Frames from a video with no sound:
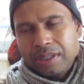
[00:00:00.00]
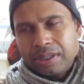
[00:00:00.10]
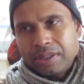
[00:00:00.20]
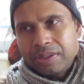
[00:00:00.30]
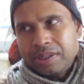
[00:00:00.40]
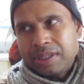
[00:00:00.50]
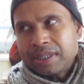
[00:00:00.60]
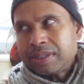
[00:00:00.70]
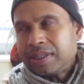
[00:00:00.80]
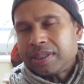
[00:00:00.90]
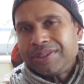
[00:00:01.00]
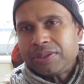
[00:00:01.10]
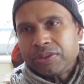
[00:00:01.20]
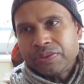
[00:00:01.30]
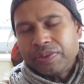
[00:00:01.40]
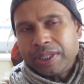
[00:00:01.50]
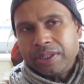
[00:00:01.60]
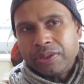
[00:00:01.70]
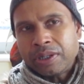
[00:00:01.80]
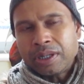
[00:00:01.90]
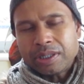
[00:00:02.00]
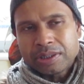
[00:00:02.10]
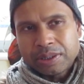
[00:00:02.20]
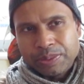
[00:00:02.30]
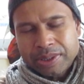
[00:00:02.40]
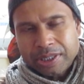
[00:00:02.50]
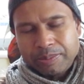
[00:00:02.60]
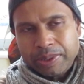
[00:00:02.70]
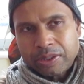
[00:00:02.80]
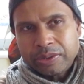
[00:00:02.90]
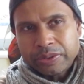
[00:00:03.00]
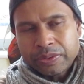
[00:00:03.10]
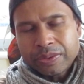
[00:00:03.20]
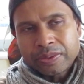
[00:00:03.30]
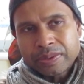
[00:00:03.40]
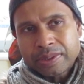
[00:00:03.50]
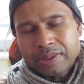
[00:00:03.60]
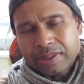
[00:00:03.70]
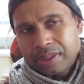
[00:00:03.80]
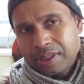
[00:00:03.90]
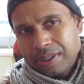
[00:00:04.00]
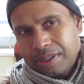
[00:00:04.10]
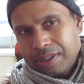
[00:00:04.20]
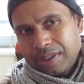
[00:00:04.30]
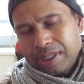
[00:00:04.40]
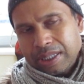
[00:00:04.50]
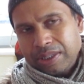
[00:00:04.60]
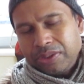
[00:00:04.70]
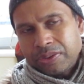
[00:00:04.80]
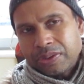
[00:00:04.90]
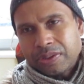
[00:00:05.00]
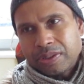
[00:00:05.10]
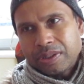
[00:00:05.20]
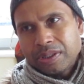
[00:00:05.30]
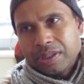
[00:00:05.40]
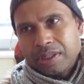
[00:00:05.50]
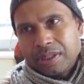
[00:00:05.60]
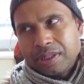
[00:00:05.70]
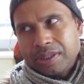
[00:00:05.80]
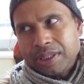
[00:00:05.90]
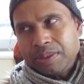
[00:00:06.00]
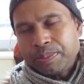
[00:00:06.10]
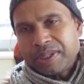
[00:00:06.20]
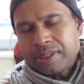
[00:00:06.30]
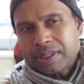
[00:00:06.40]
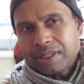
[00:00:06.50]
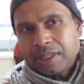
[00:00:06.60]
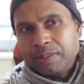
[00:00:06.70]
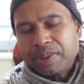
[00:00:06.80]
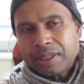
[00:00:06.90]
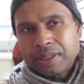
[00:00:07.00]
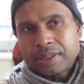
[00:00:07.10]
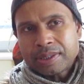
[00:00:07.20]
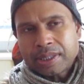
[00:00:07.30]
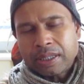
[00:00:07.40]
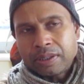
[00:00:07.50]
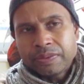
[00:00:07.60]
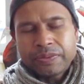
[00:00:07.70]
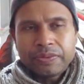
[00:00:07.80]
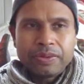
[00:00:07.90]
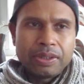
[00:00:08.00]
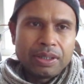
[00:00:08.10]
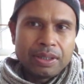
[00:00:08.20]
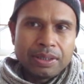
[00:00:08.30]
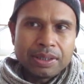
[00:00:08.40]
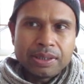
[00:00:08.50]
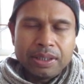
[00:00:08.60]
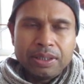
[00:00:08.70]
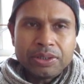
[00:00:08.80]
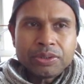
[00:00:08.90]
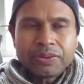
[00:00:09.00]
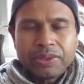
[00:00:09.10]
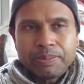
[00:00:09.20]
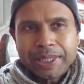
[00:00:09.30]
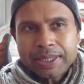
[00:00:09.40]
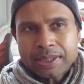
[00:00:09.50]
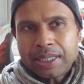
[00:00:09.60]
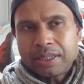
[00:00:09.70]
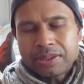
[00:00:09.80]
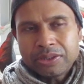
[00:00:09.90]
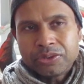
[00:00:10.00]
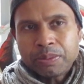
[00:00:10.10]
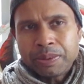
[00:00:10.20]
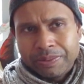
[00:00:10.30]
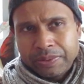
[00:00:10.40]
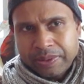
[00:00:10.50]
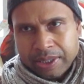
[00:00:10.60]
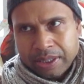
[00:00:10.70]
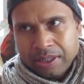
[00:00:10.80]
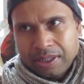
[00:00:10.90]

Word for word: You know, it does this intuitively in your heart, shall we say, beyond your thoughts, in your deepest, limitless self, does it intuitively make sense to drop everything